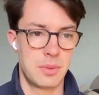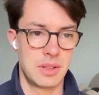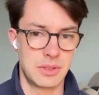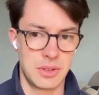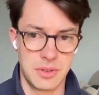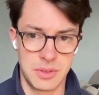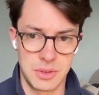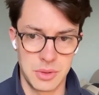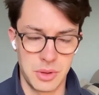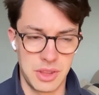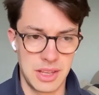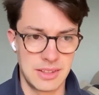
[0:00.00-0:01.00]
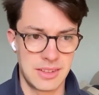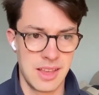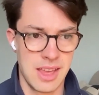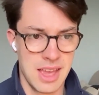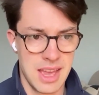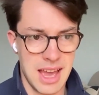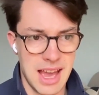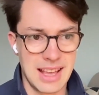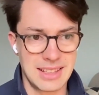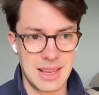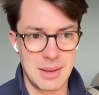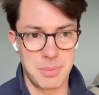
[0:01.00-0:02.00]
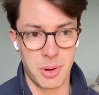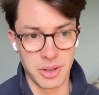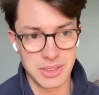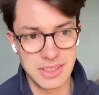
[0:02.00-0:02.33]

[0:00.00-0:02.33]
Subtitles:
we sort of saw this as a box